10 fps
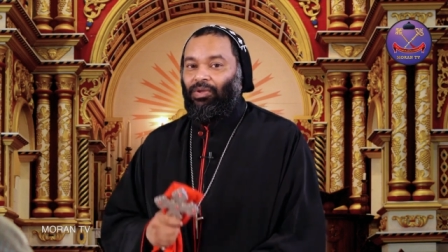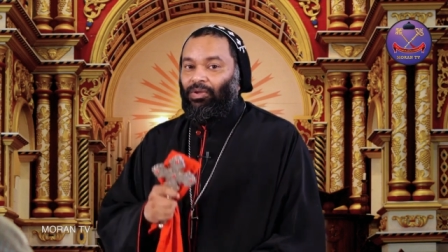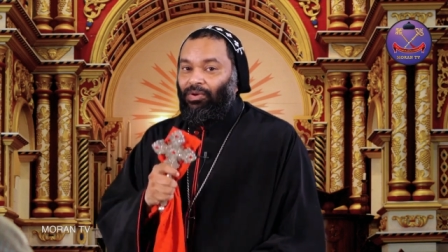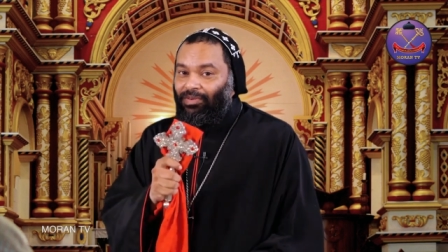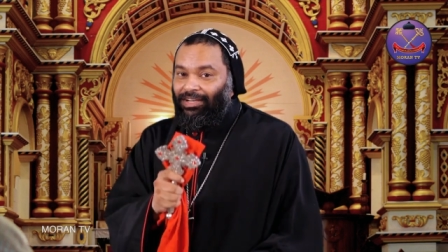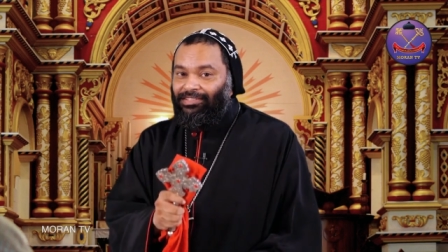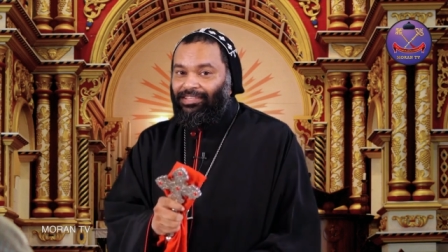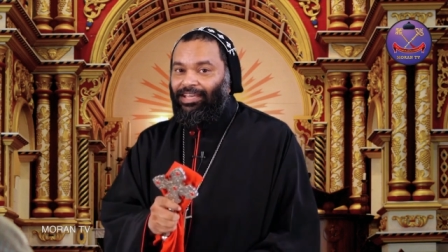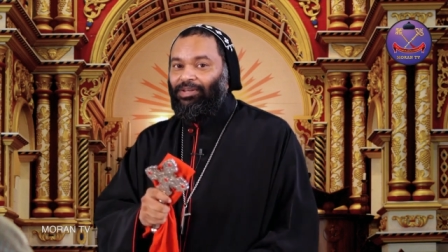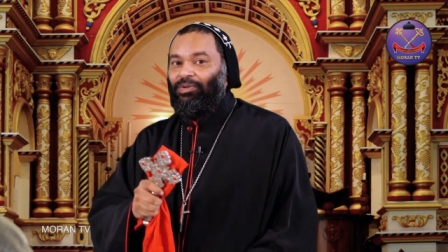You will
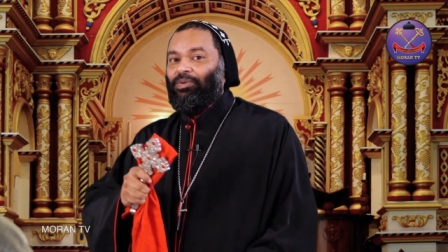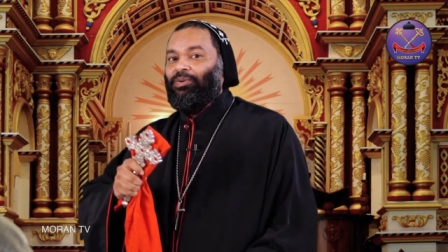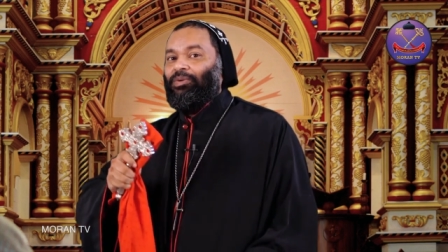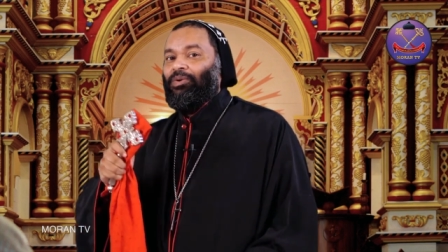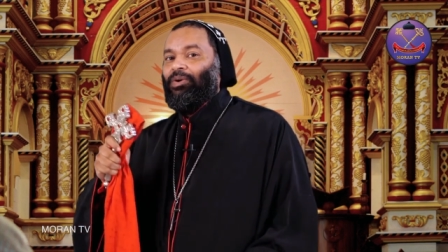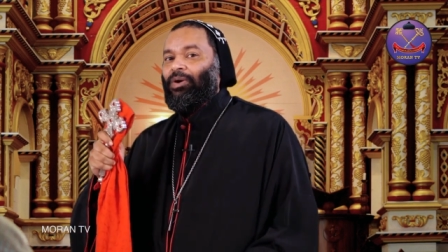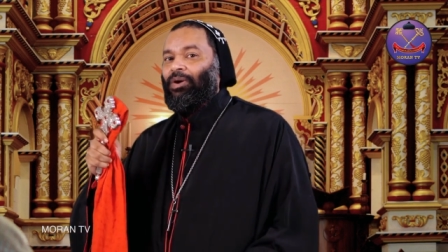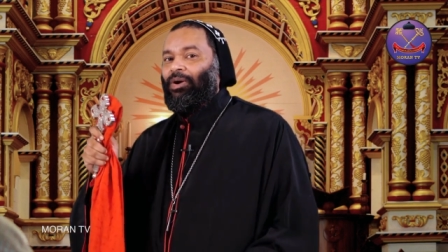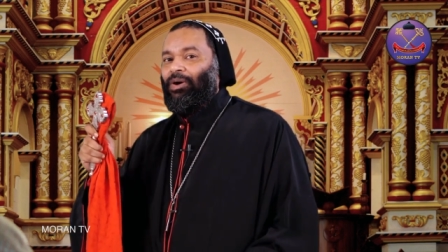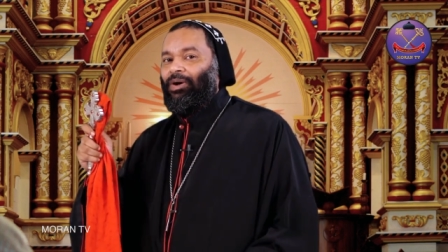say to
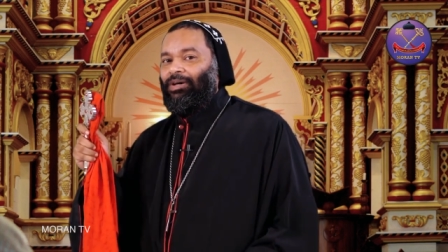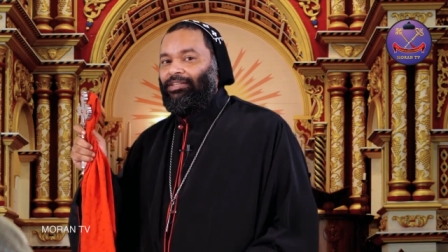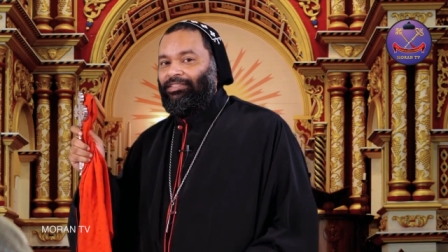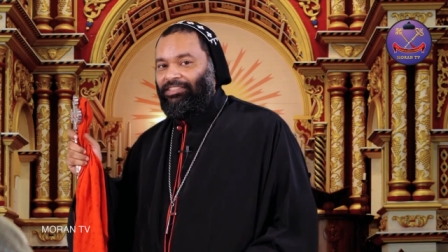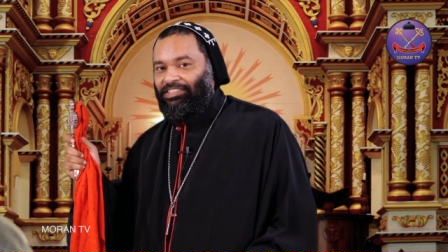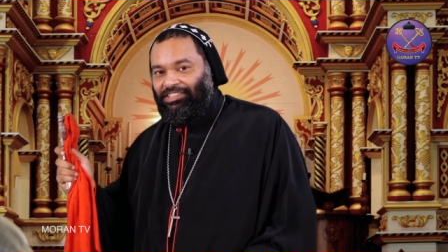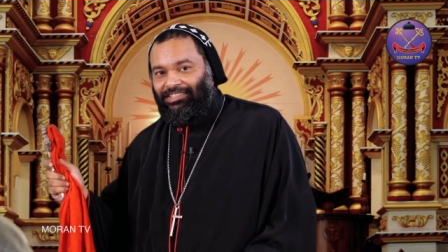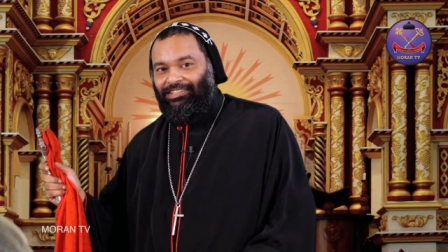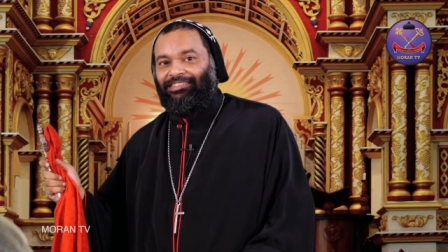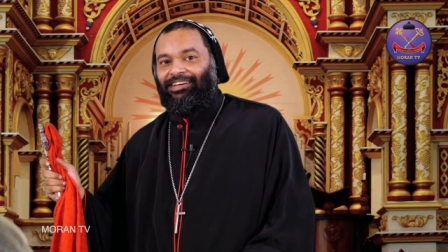
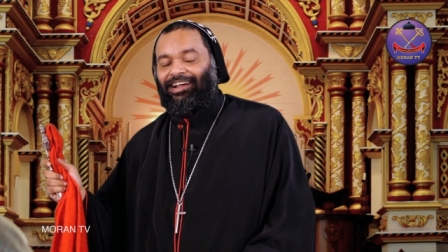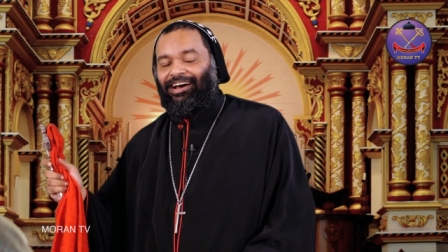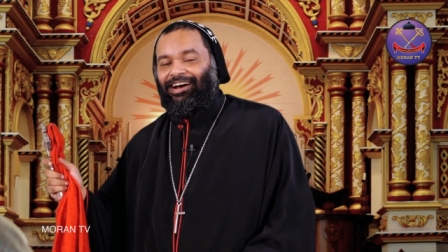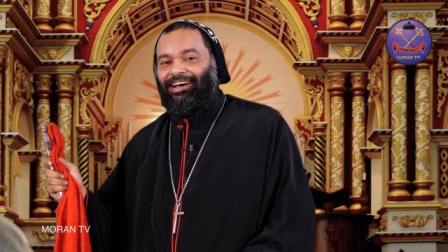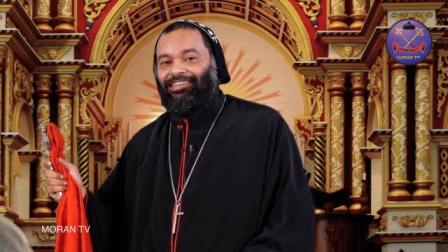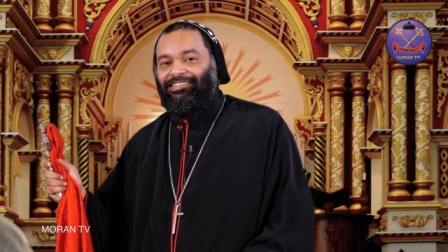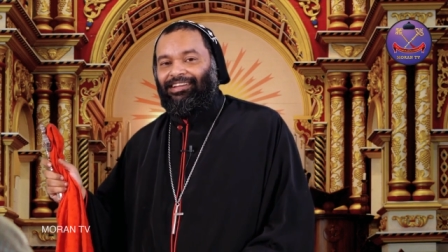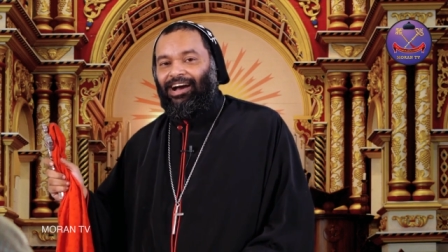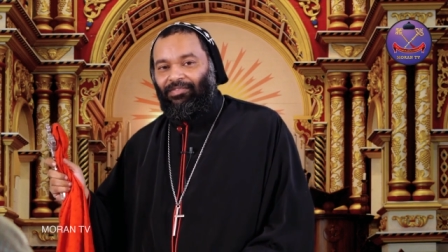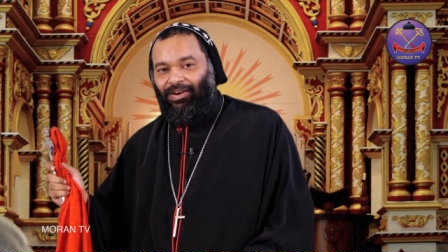Jesus
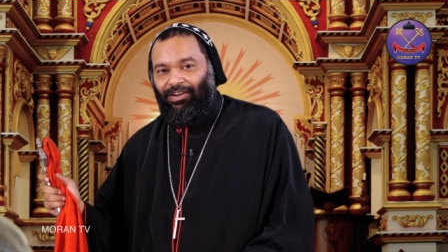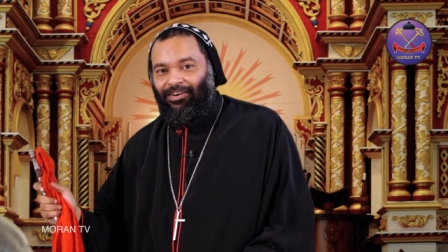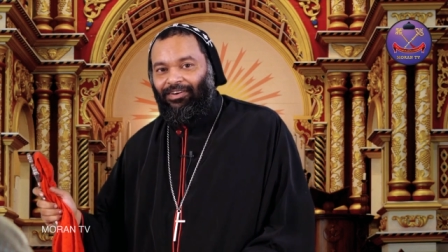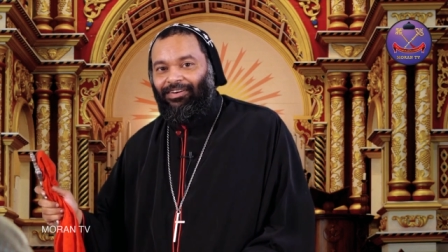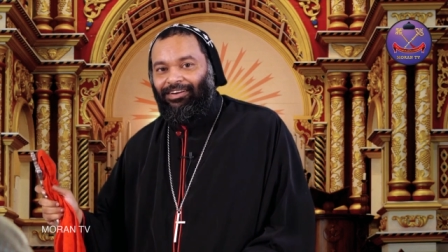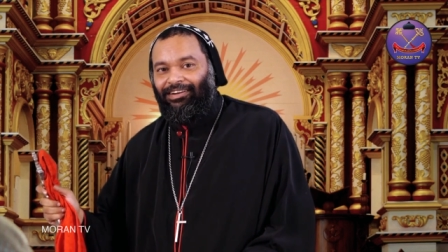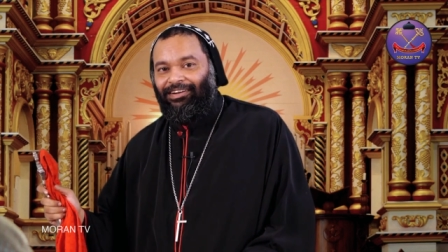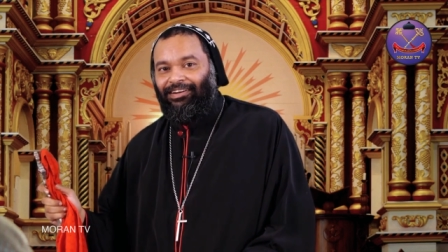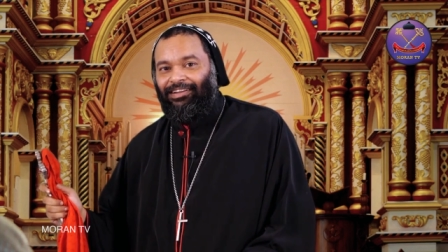Christ, our Lord,